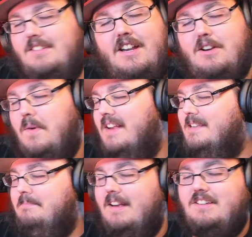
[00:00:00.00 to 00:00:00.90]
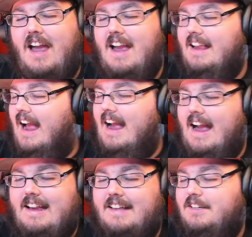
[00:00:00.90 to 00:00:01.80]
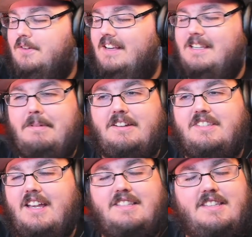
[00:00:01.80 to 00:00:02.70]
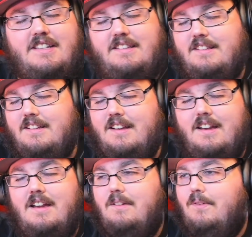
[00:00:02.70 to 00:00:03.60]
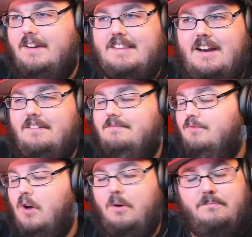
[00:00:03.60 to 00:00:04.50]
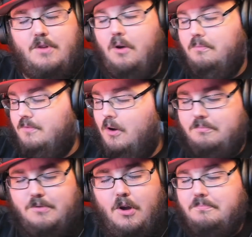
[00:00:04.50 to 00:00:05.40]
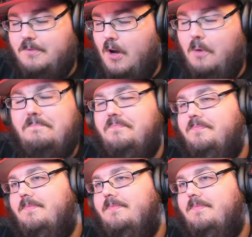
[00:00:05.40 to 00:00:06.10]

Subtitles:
Gee, crazy bitch. I got the crazy bitch sensing right there. Nope, nope, nope, nope, nope.